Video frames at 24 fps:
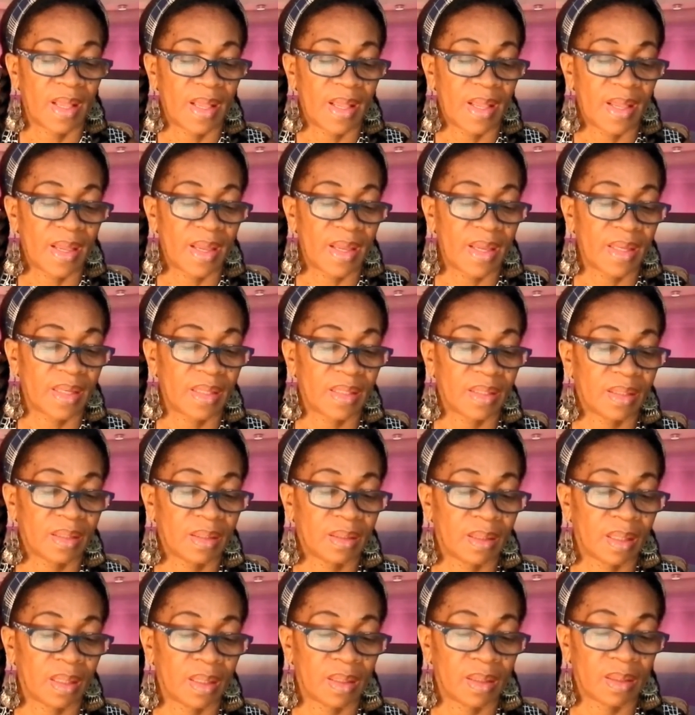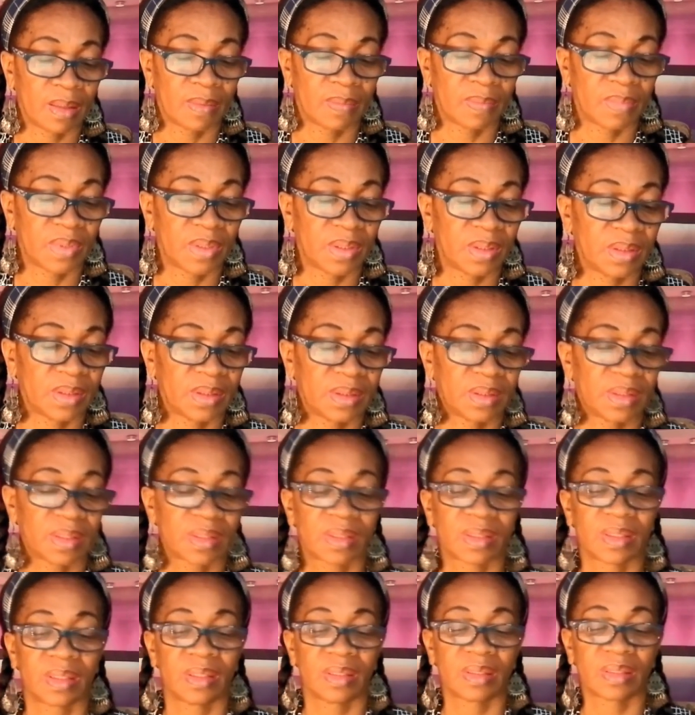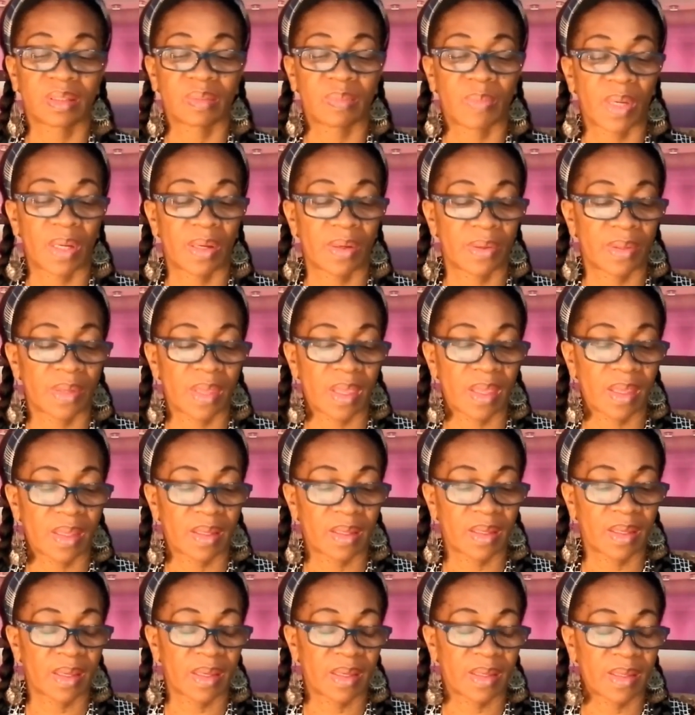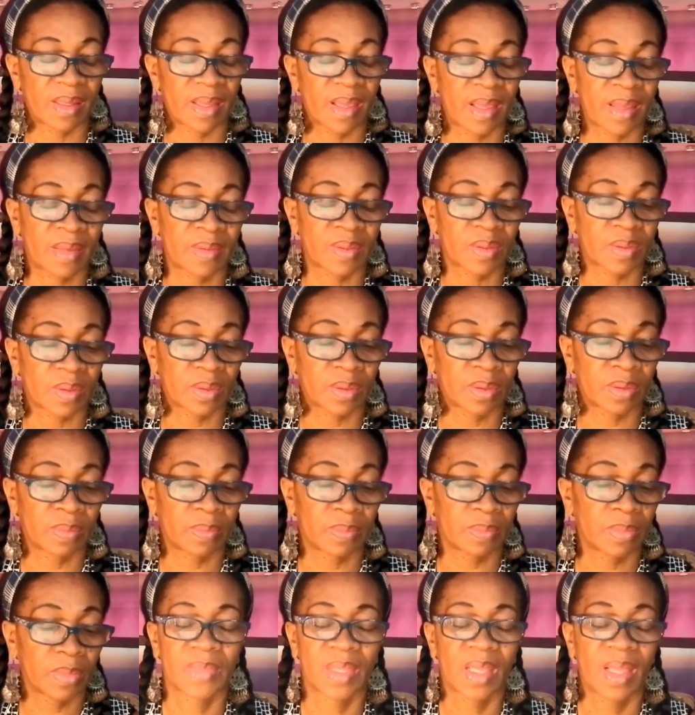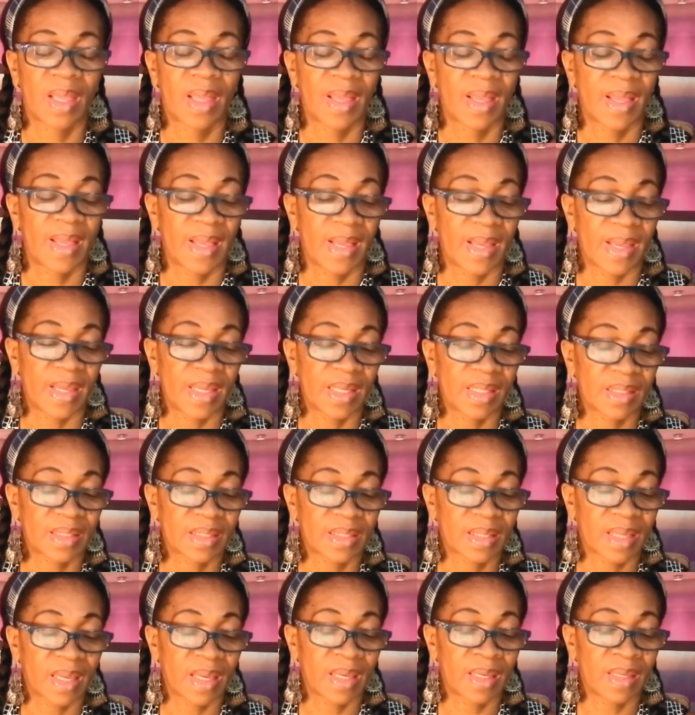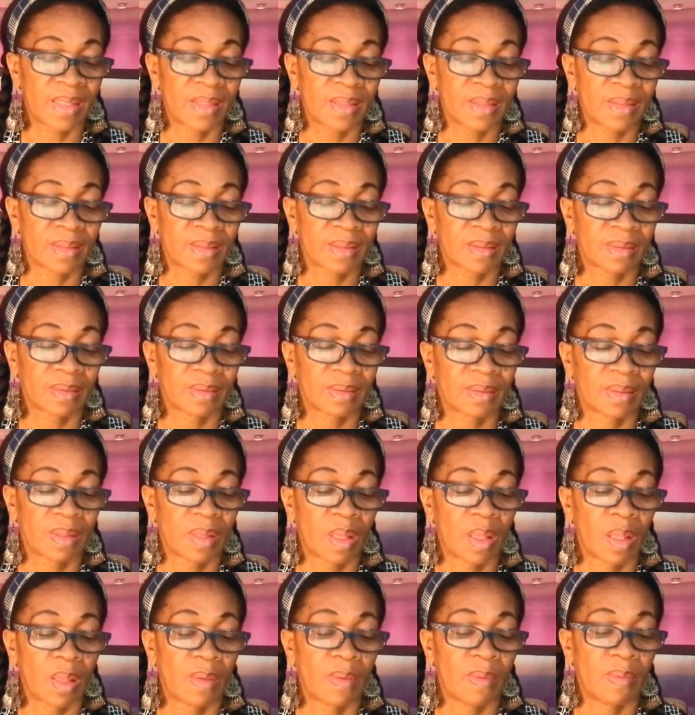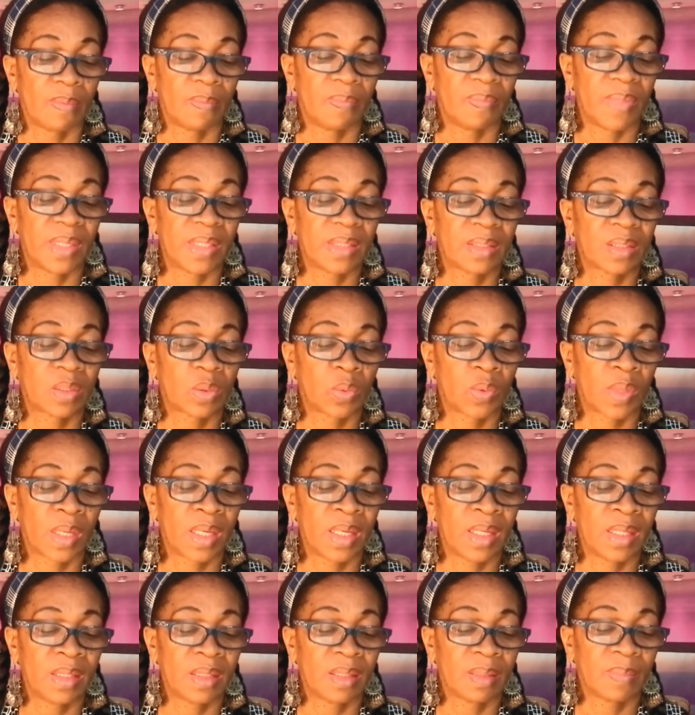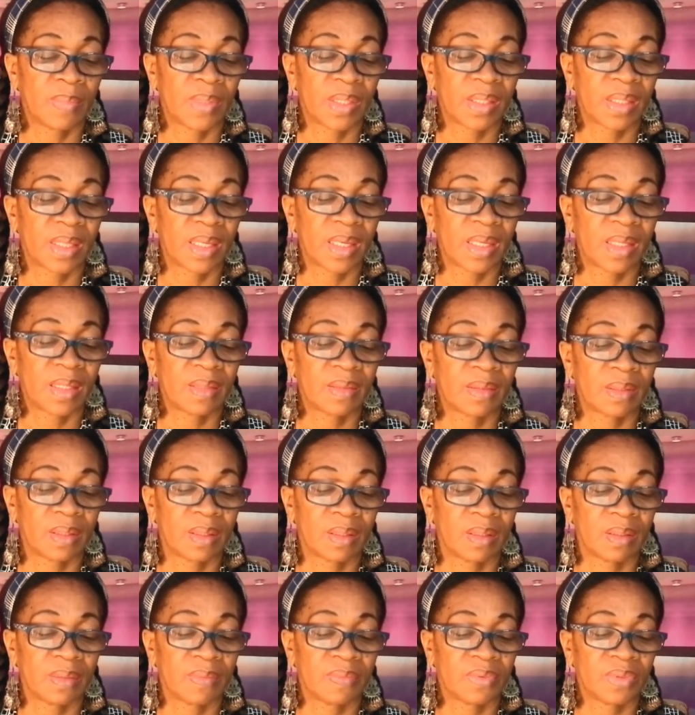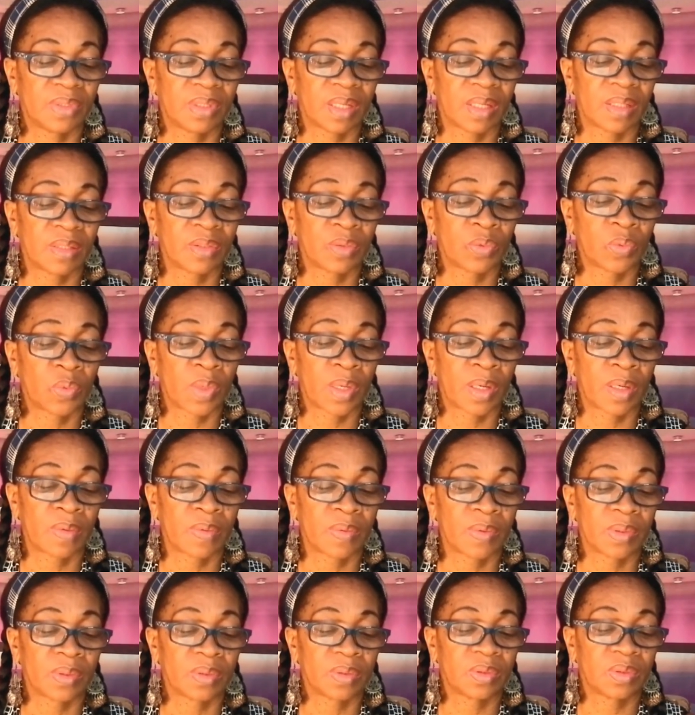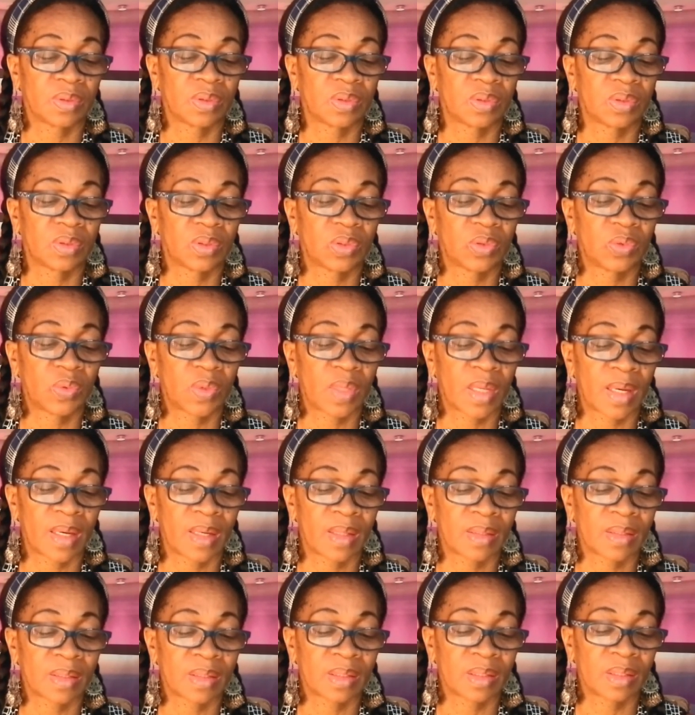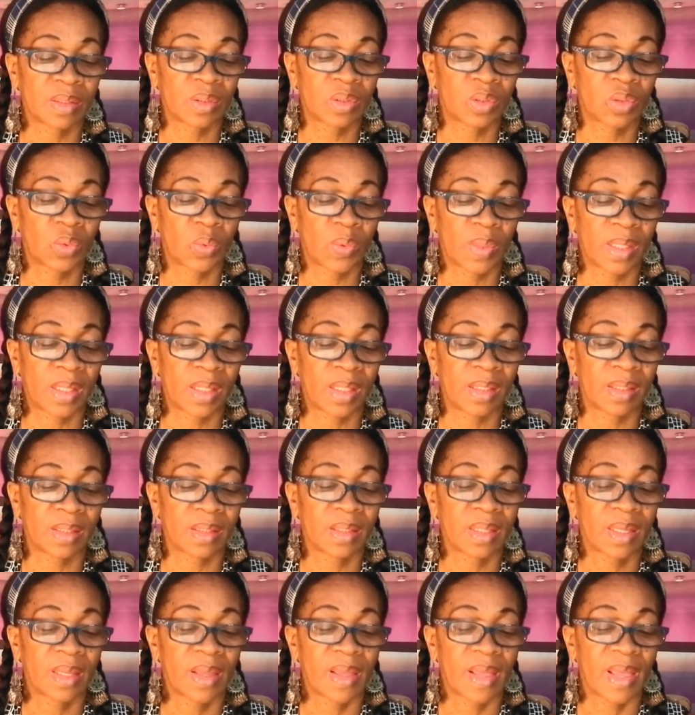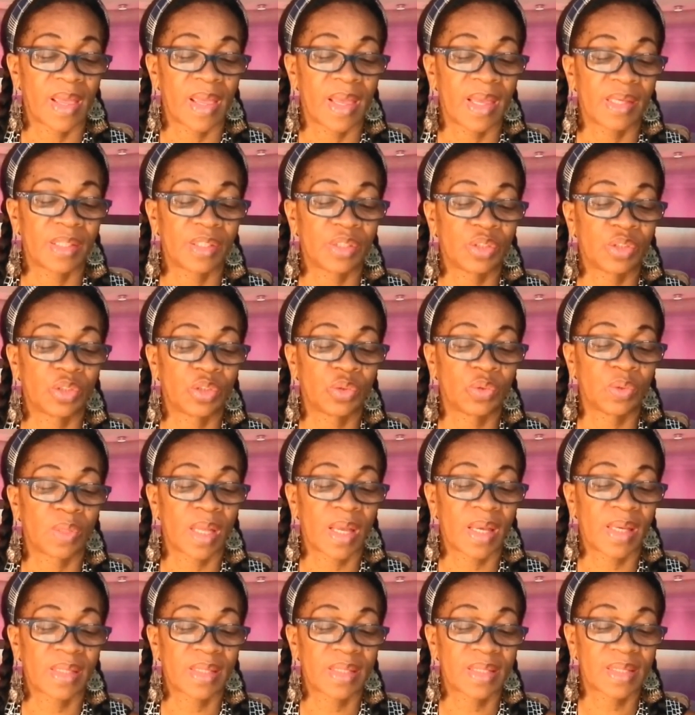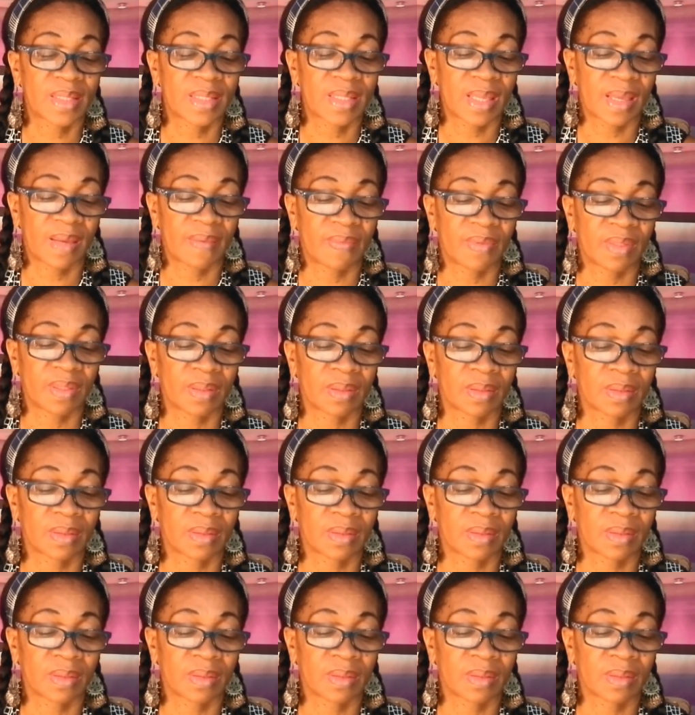And it's just a little small excerpt, and it says, between the beginning of January 2020 and July 7th,